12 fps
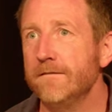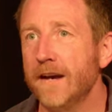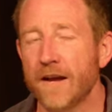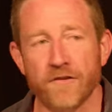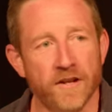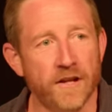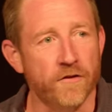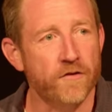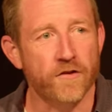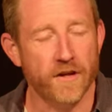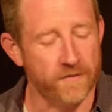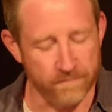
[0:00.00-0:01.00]
As it is,
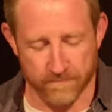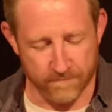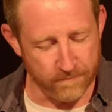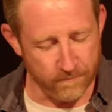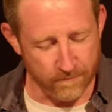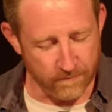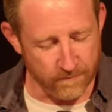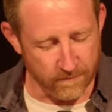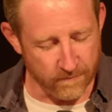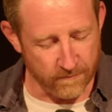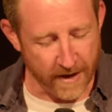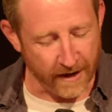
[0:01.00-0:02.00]
he's
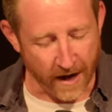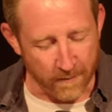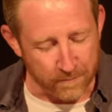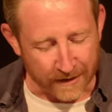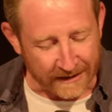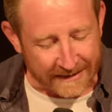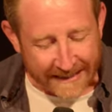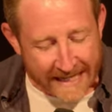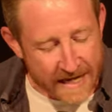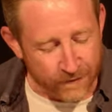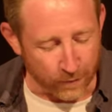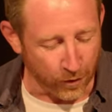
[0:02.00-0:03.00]
made an
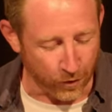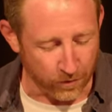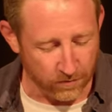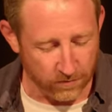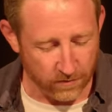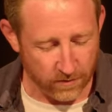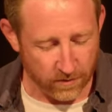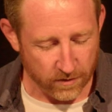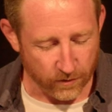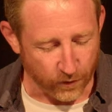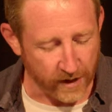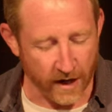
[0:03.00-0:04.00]
unbelievable
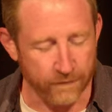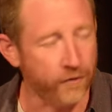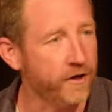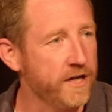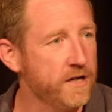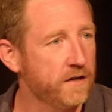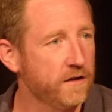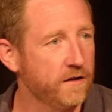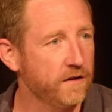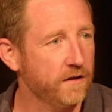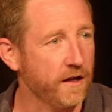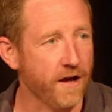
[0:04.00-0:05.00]
recovery,
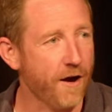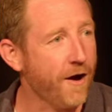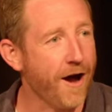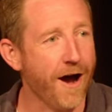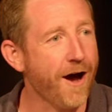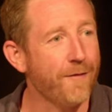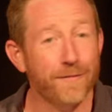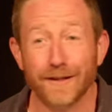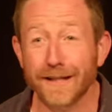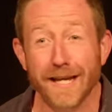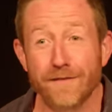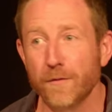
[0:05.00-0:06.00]
like
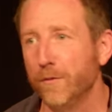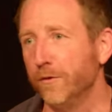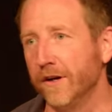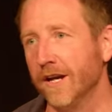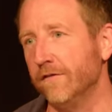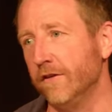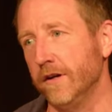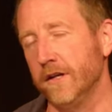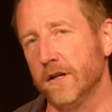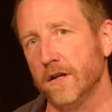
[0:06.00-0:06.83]
unbelievable recovery.